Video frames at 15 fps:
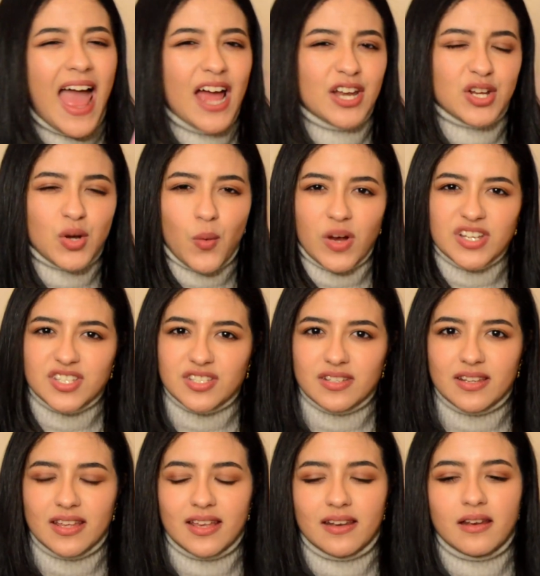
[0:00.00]
and
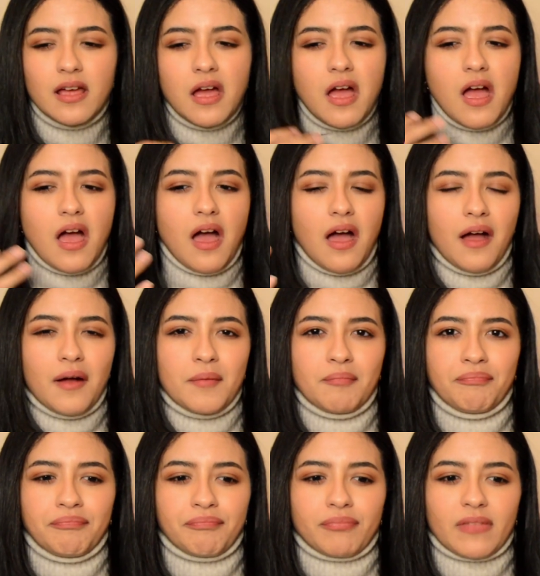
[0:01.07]
questioning.
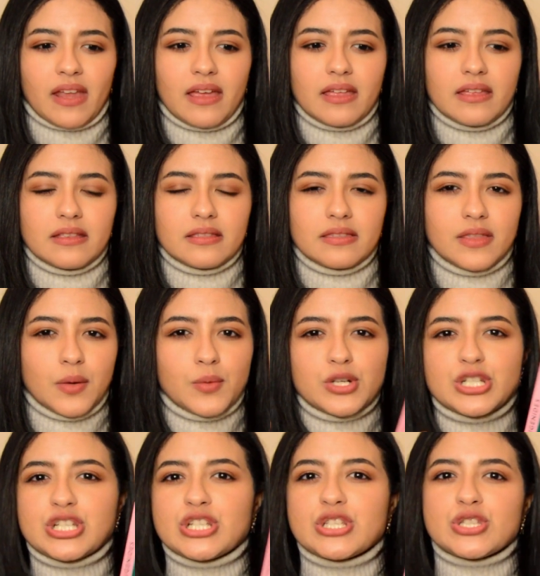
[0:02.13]
They were
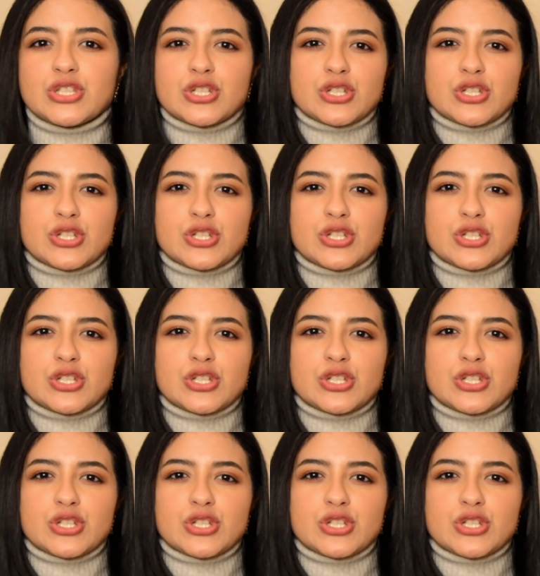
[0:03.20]
just